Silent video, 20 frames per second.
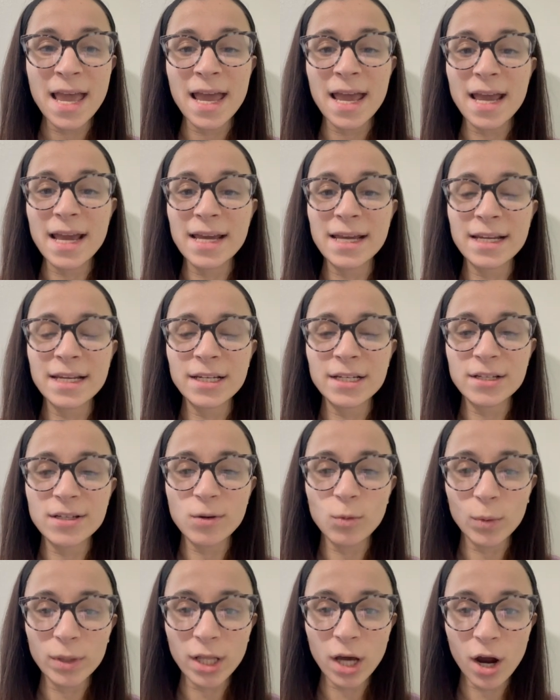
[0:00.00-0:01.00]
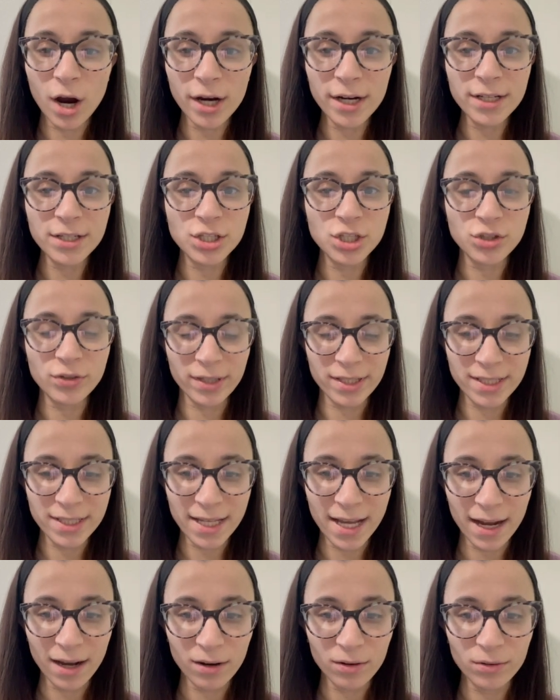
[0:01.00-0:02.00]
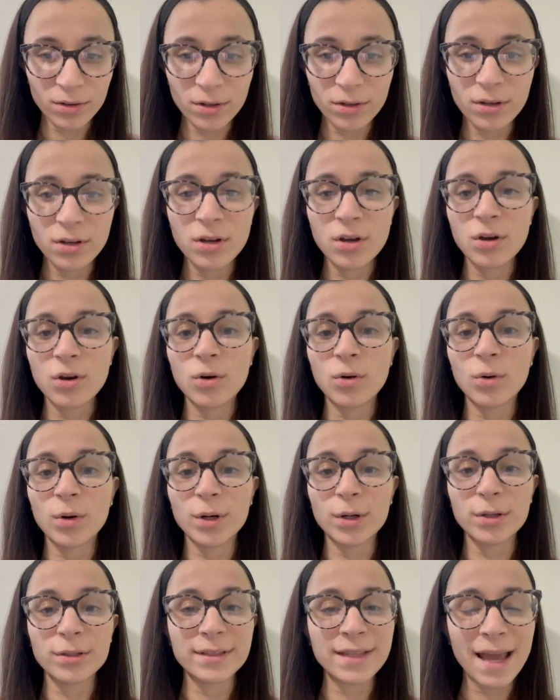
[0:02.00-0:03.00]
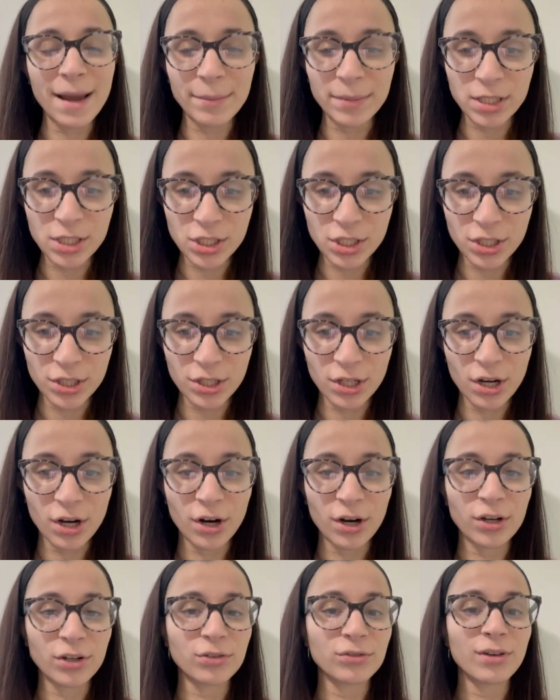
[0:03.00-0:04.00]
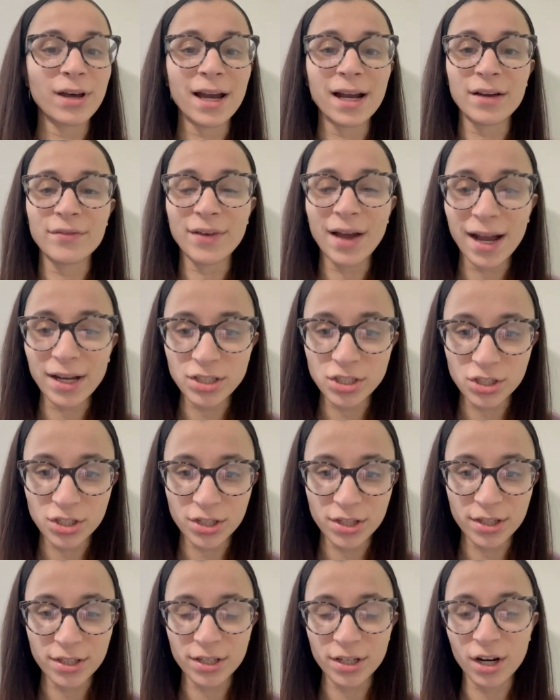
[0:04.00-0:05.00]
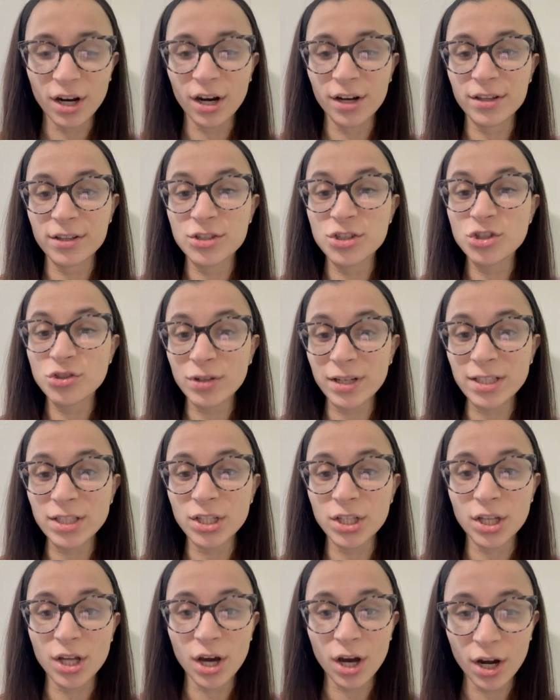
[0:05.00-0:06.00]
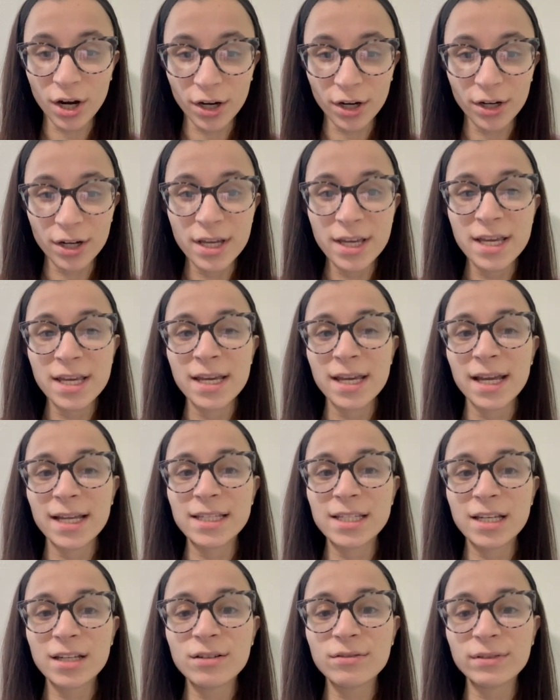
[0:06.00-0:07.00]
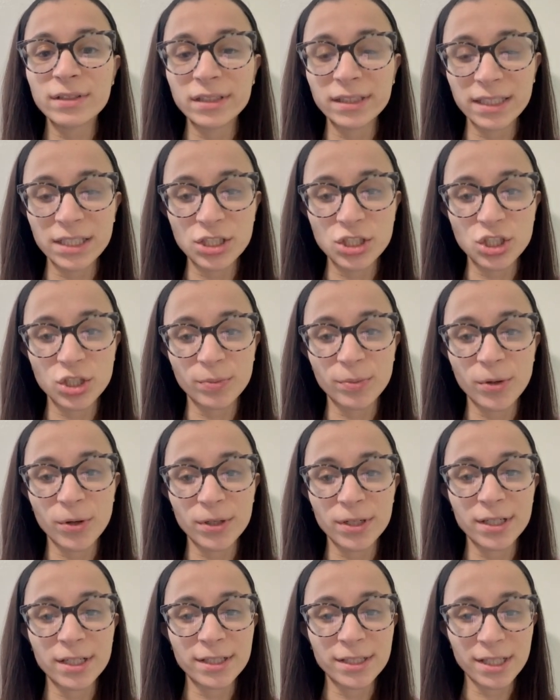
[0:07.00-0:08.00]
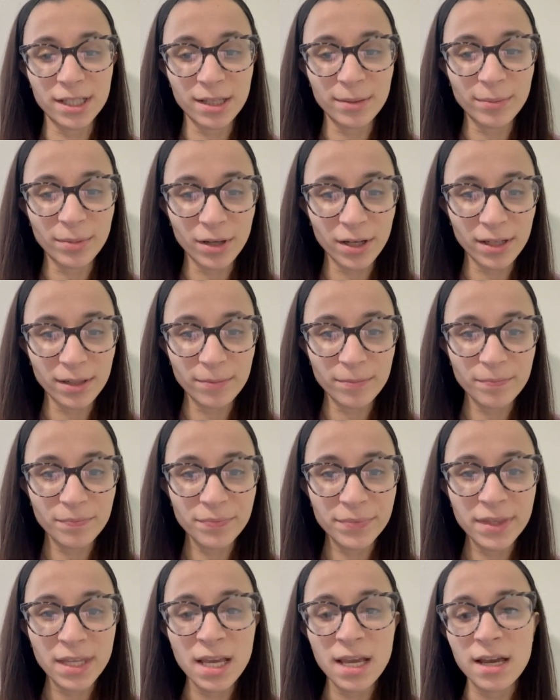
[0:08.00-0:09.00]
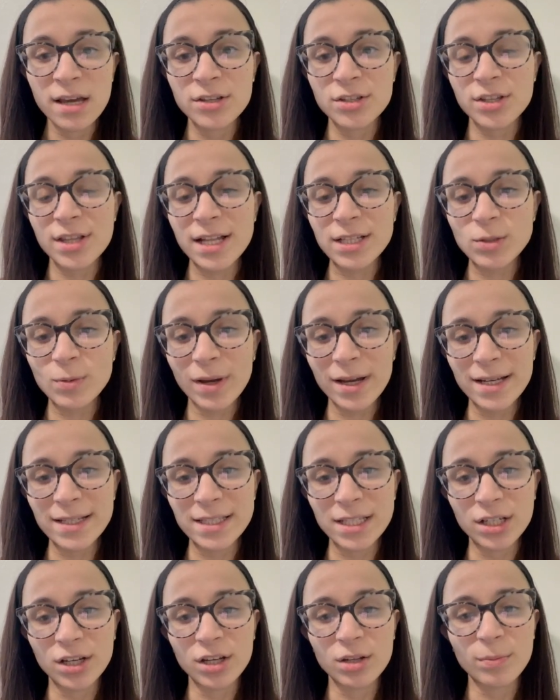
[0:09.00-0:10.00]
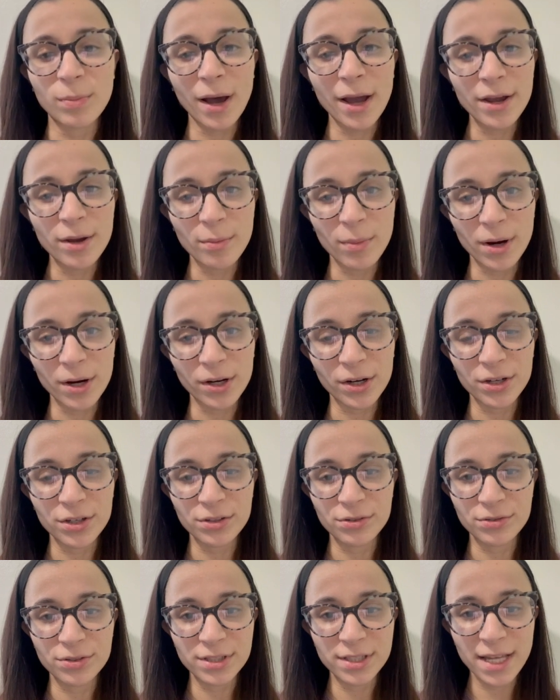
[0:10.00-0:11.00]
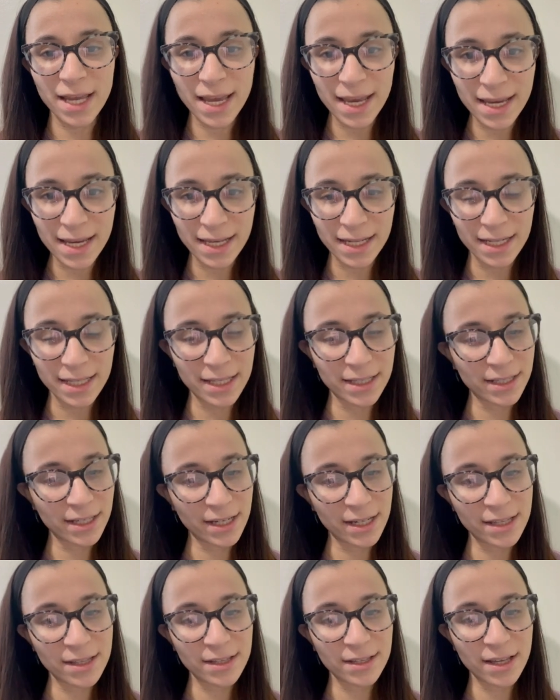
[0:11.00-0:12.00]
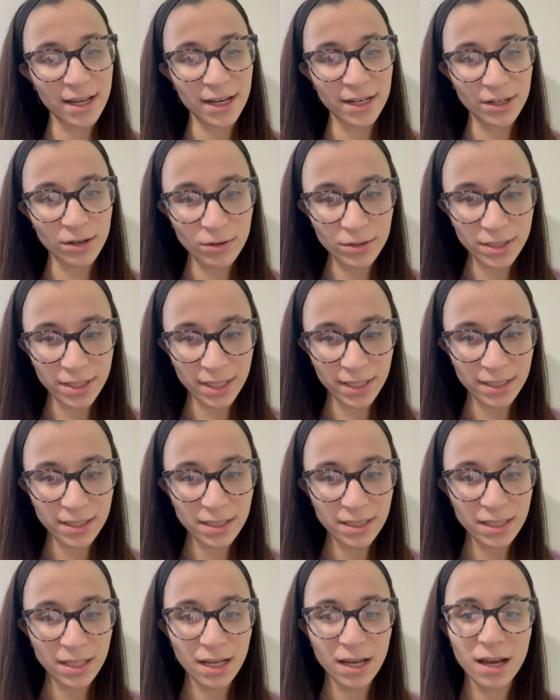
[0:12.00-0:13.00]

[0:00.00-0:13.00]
And when the heart is stressed out or damage to the heart or lack of oxygen to the heart, the stress to the heart, it's going to release troponin into the blood. So that's why it's a good biomarker used to aid in the diagnosis